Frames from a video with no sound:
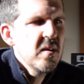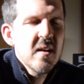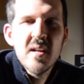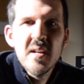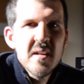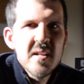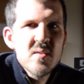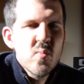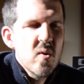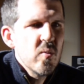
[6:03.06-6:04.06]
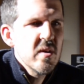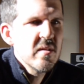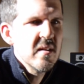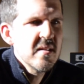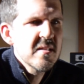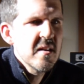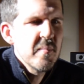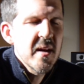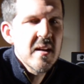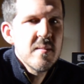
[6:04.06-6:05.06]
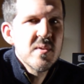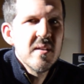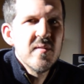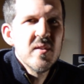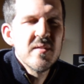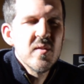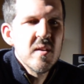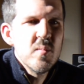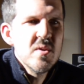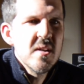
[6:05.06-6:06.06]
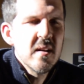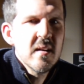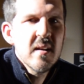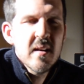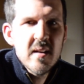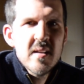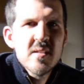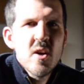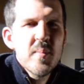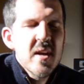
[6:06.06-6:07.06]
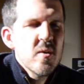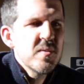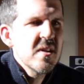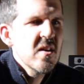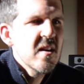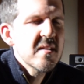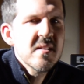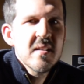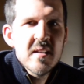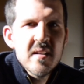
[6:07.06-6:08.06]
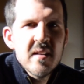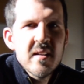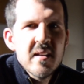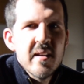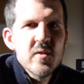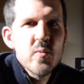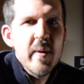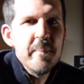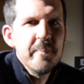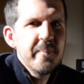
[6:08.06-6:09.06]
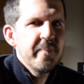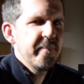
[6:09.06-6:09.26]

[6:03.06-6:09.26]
it, it's well worth it, and it's going to make heaps of difference for your music. So I hope that helps you guys. Have a good one.